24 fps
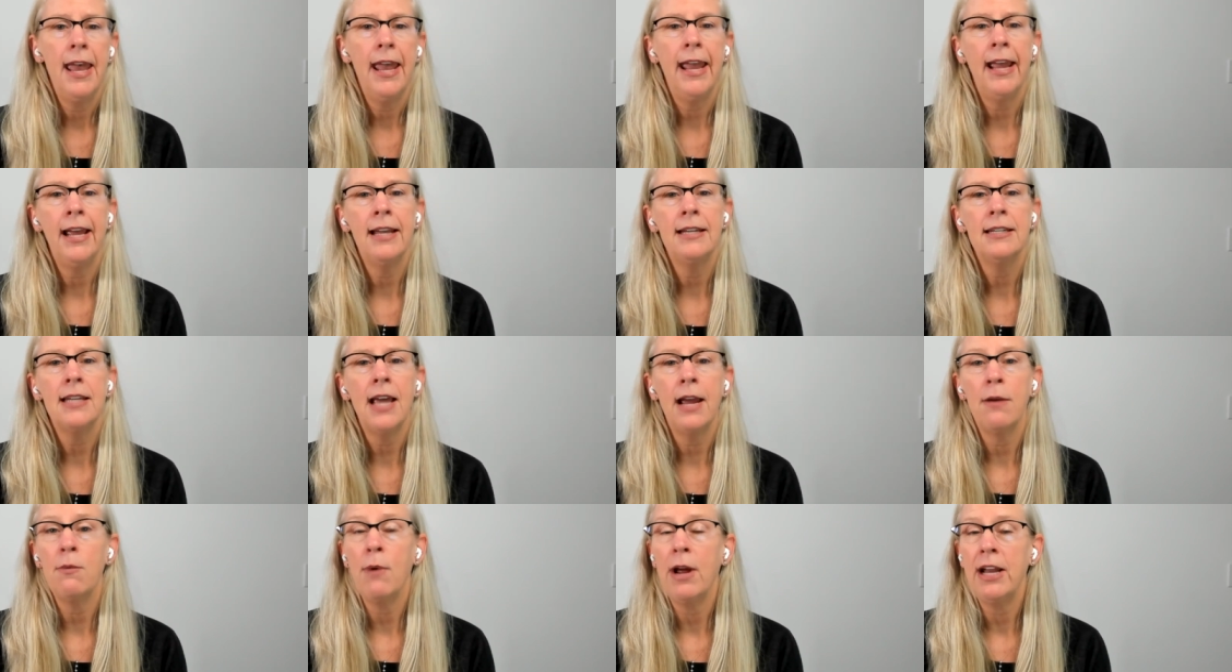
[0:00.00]
and
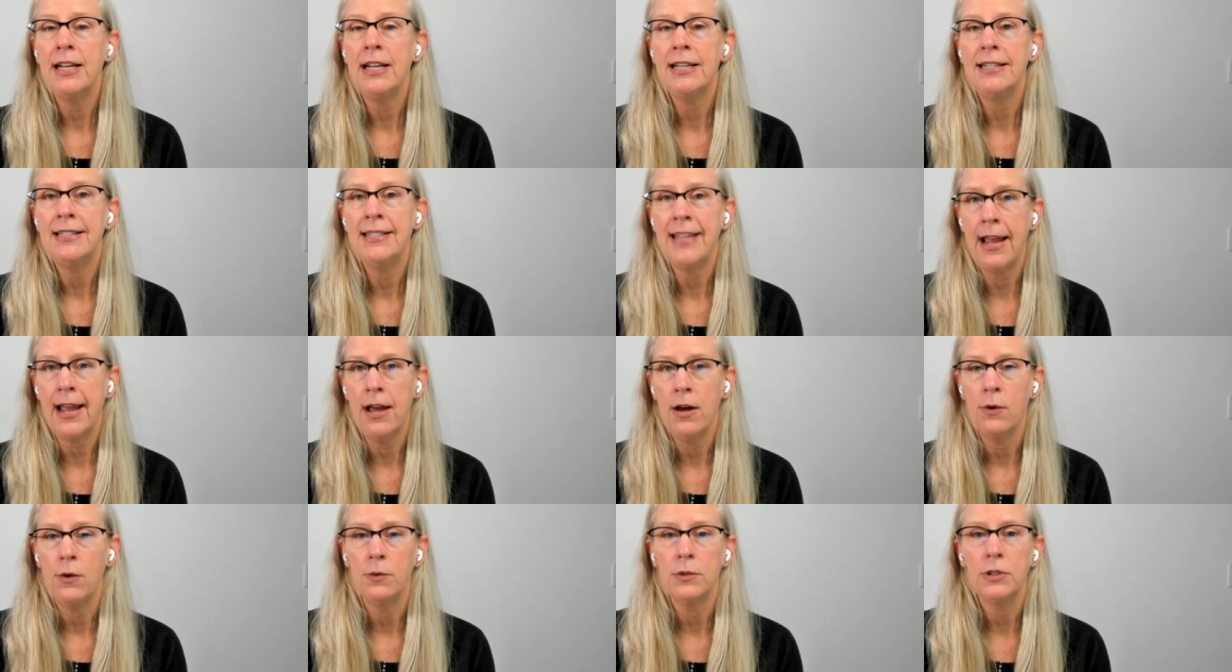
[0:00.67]
I write it
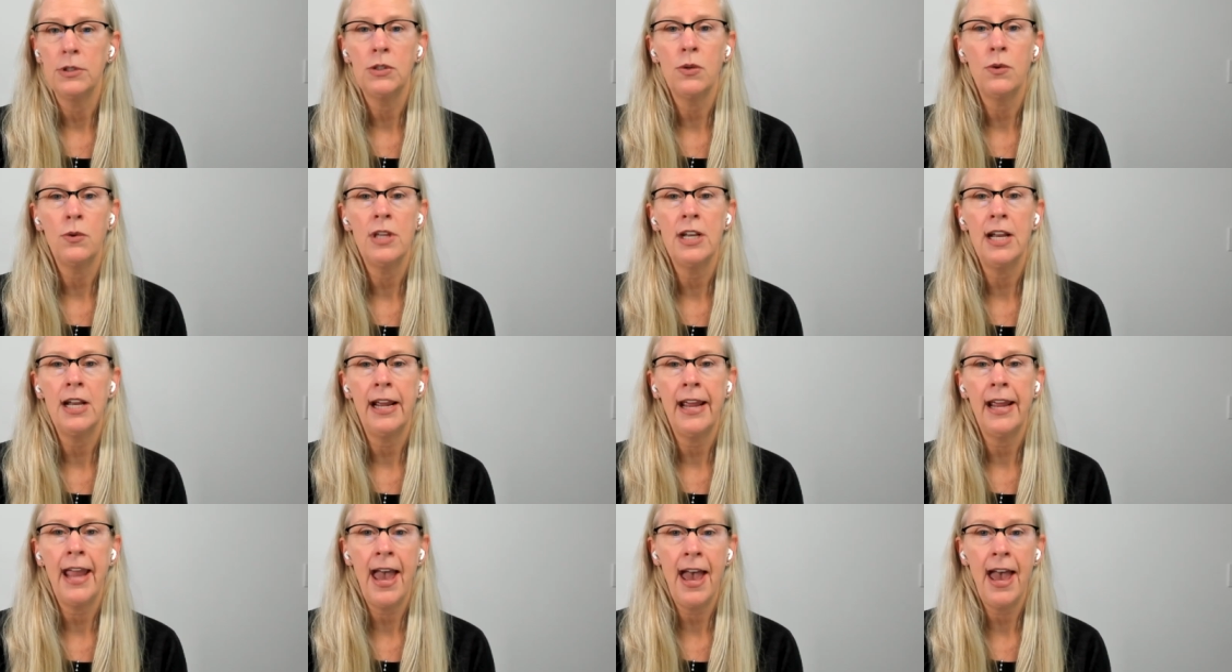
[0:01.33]
down so that
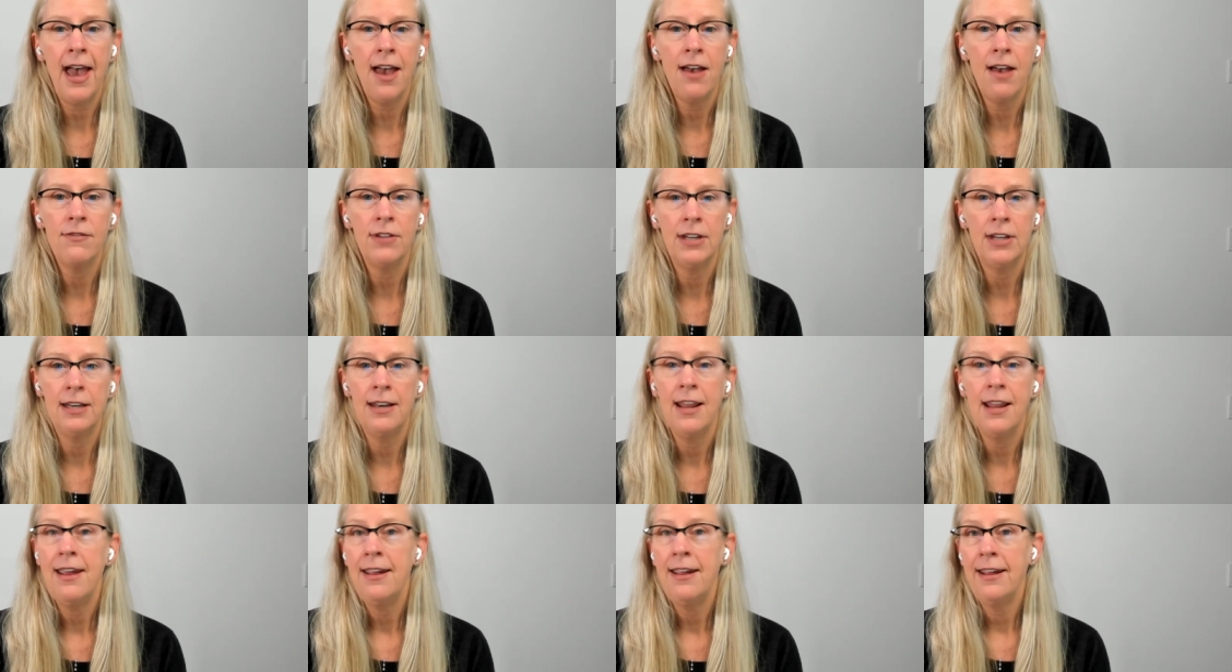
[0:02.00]
I have
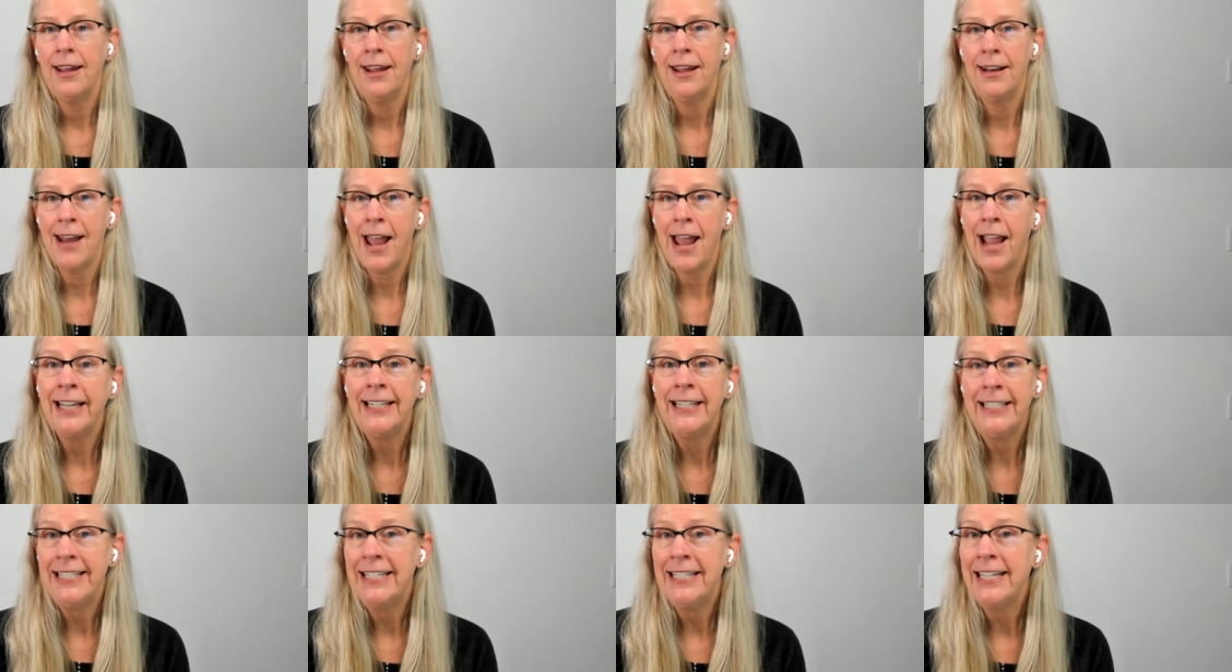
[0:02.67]
an, an
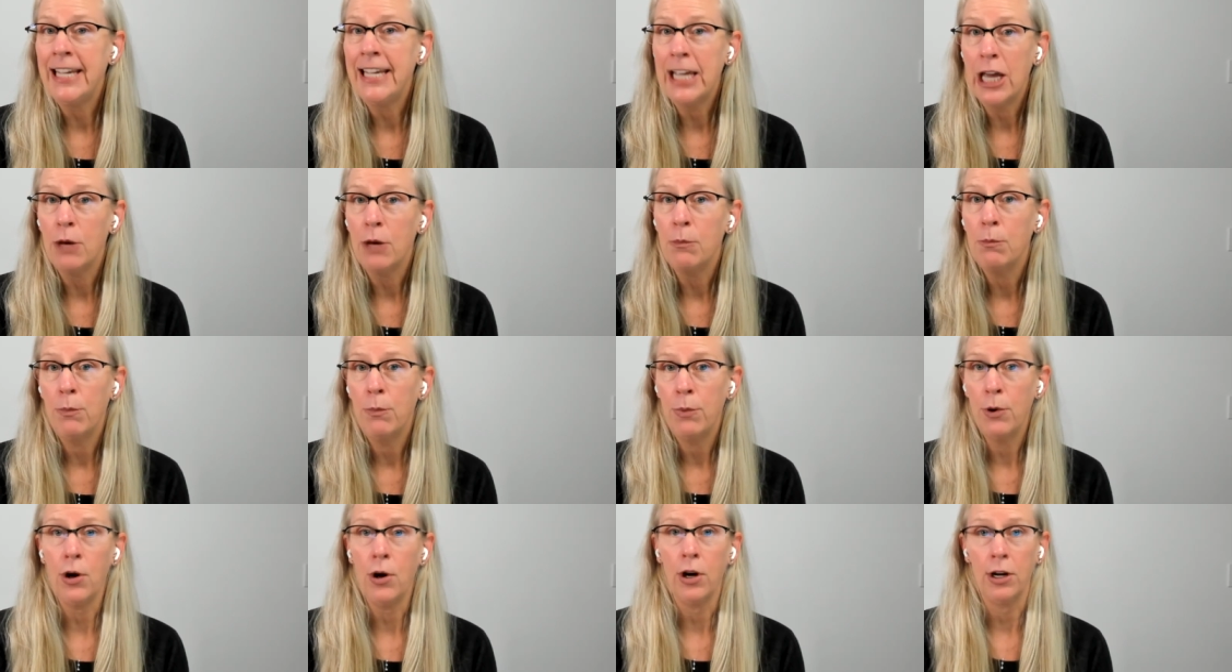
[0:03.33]
idea
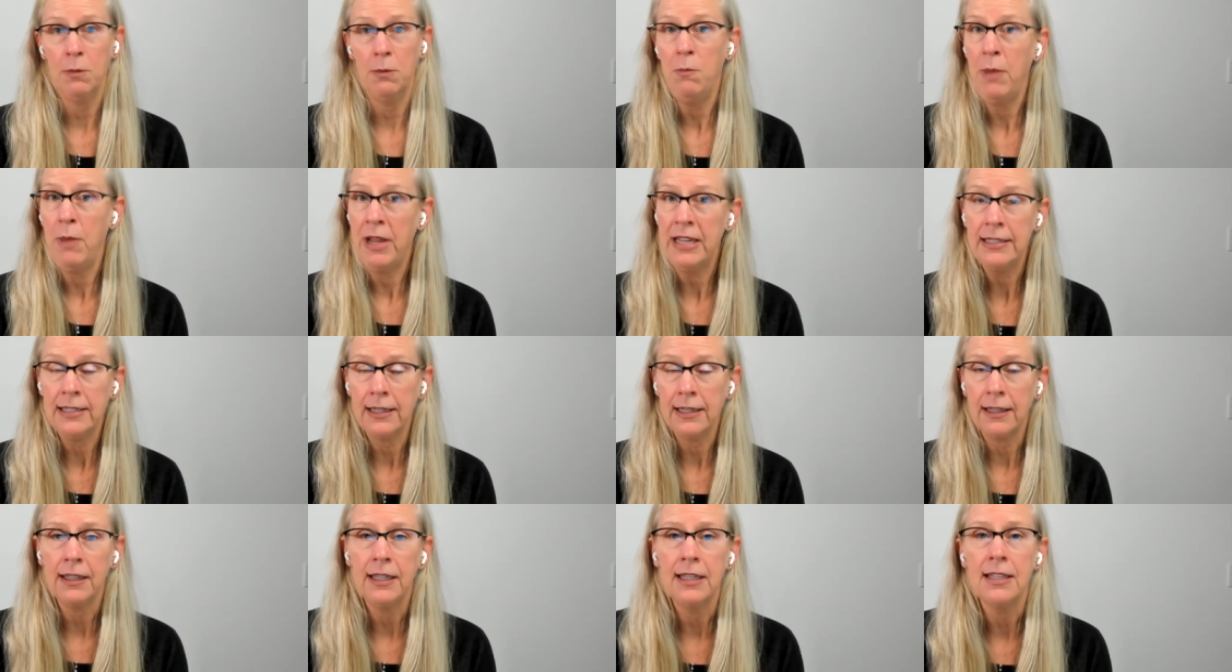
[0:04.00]
book,
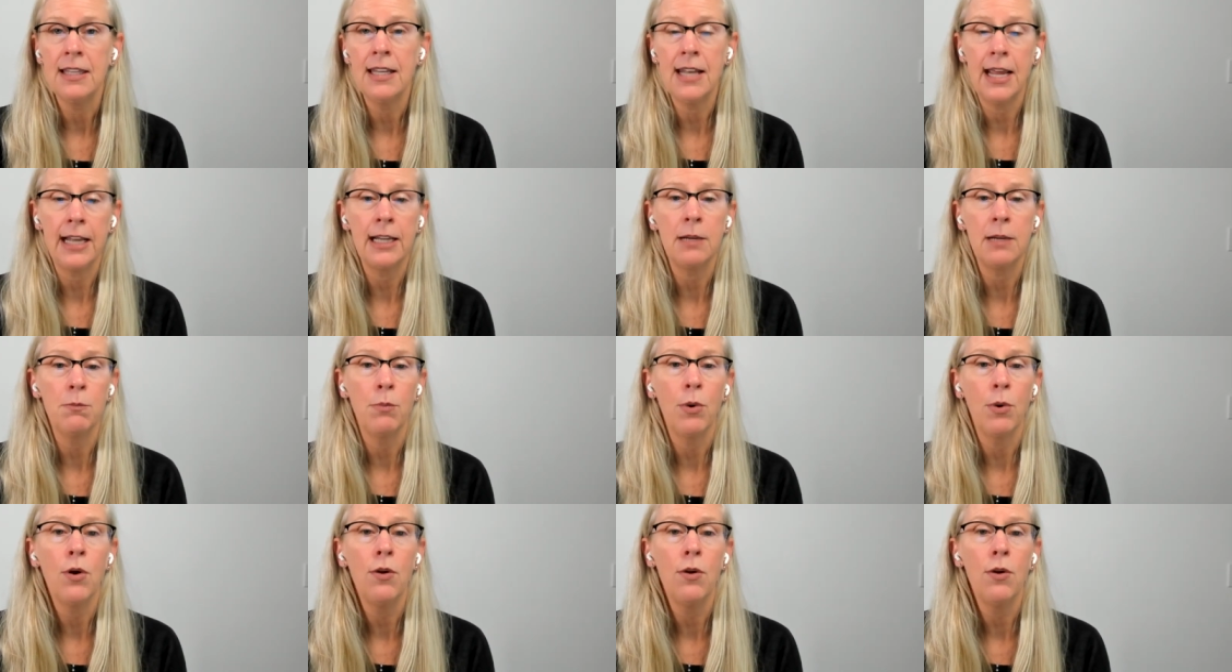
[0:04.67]
basically, that I can